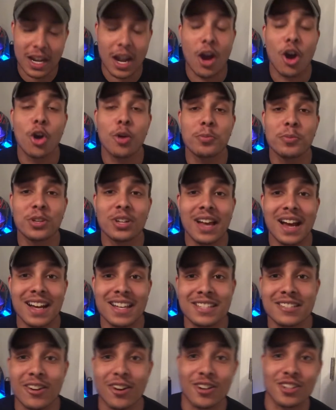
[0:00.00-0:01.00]
and I hope you guys
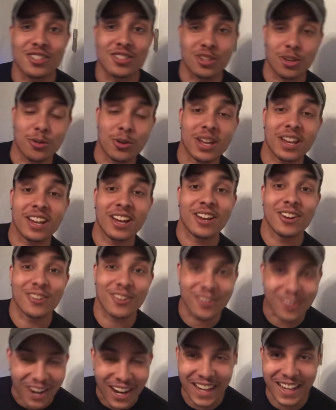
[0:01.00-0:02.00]
are doing
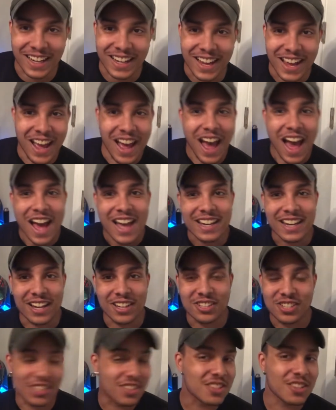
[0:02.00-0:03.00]
great. Now,
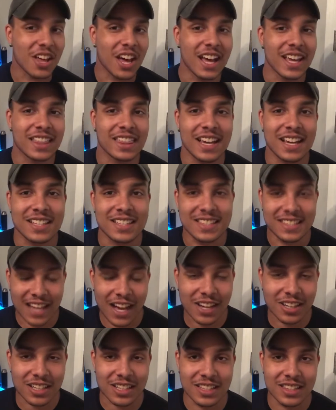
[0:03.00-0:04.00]
just like that
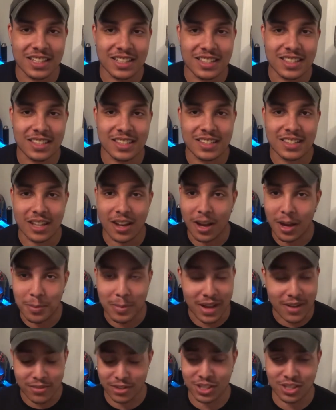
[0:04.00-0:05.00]
sounded, this is
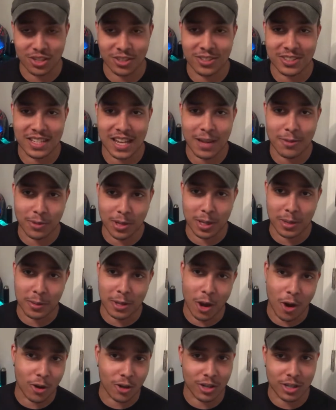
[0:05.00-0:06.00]
every Tuesday we
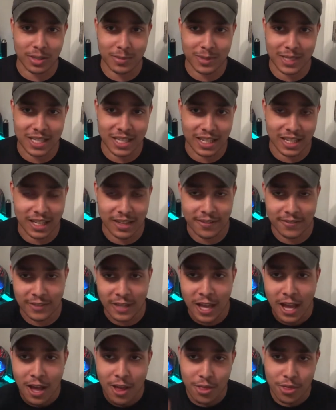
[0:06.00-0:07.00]
are going to be getting
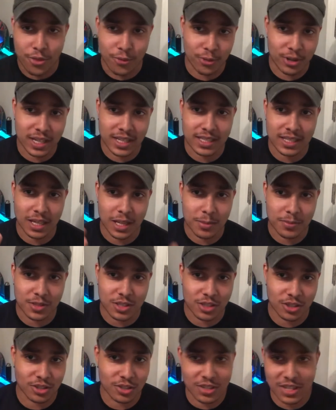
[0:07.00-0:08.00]
3 tips
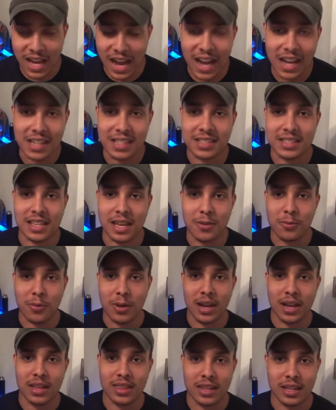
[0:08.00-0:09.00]
to you guys. That
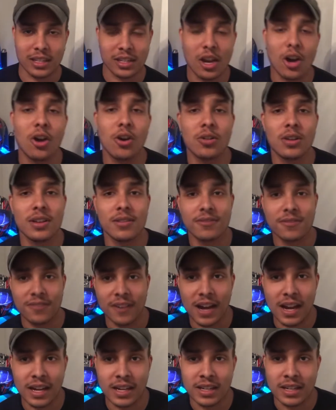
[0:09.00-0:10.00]
way that y'all can
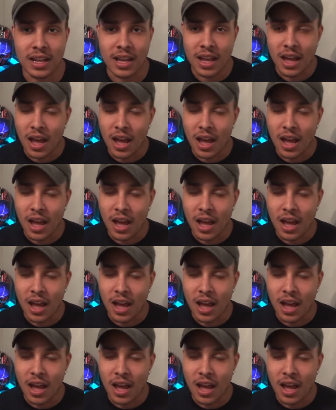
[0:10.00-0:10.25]
find